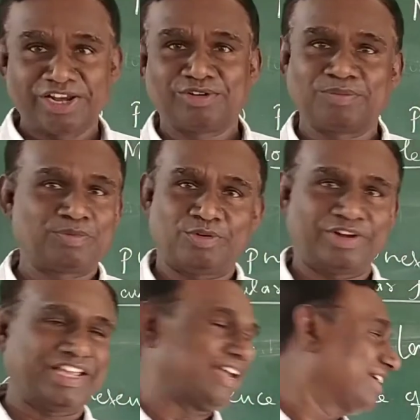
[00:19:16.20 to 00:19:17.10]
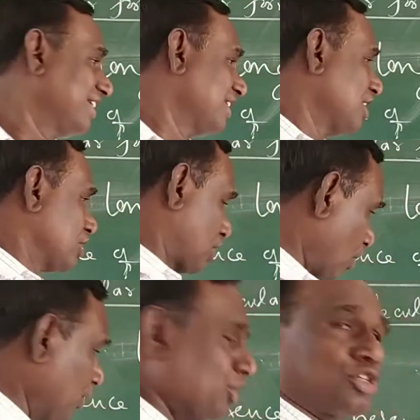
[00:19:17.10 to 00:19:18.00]
group. Okay. So how
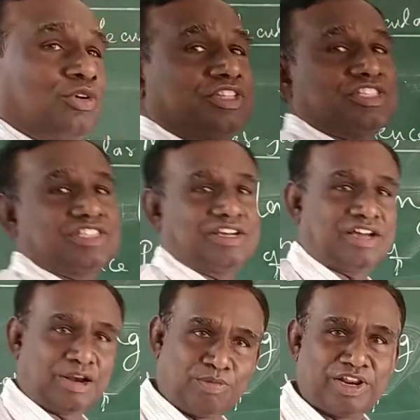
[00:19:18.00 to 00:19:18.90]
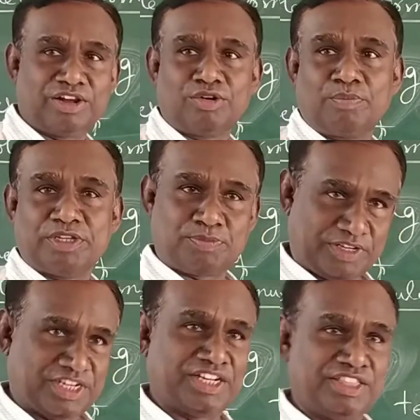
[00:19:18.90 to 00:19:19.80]
do you show this carbonyl group is
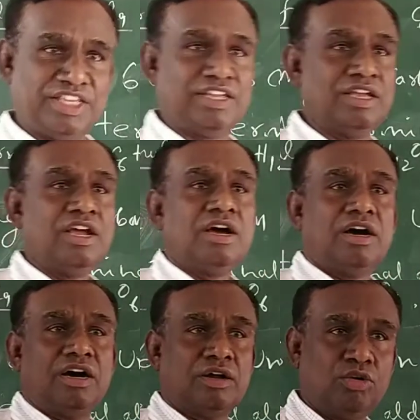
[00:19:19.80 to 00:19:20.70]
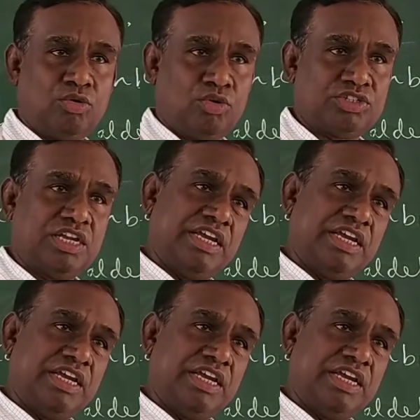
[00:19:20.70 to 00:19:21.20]
present in the glucose?